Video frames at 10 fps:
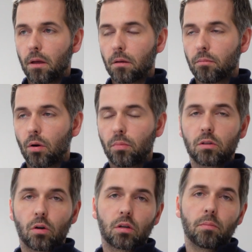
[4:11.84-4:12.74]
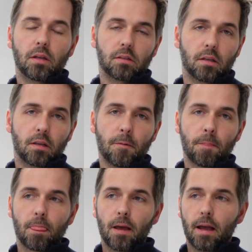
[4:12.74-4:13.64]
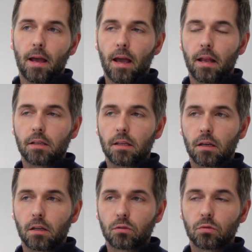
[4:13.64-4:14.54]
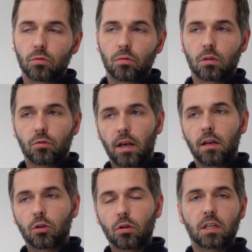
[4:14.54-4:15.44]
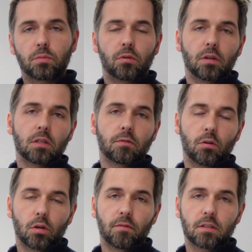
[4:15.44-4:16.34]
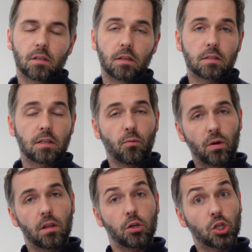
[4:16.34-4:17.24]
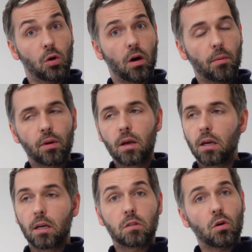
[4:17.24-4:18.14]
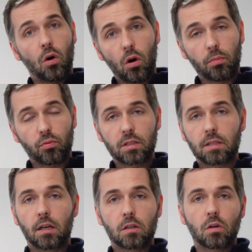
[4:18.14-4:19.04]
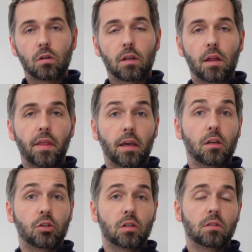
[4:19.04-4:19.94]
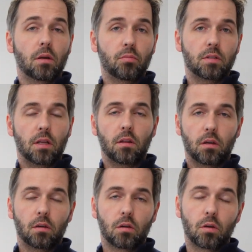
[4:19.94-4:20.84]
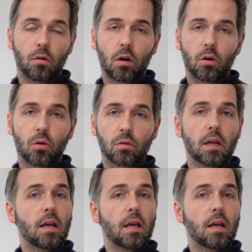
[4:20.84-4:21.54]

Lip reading: properly documented and to create a good experience for your visitors, that when they show up, it's all preset, it's all done. They can just present the QR code,